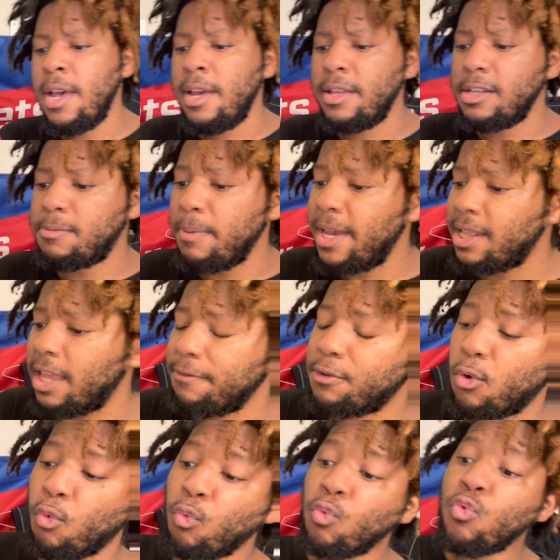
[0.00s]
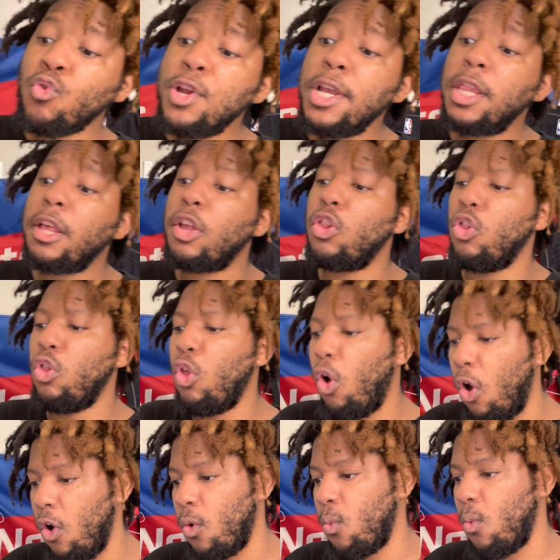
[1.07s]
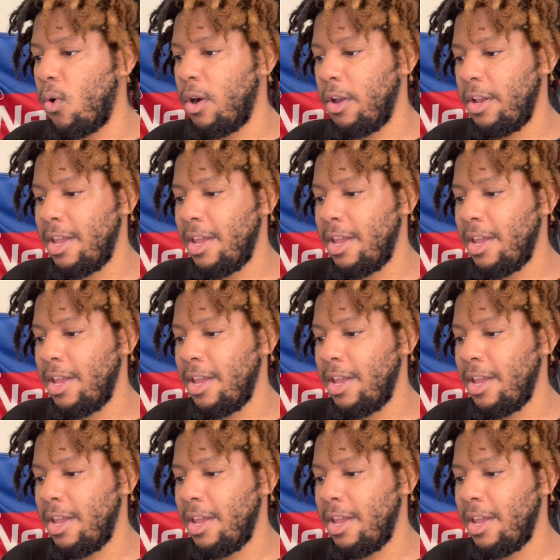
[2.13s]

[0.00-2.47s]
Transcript: This man left a really long one.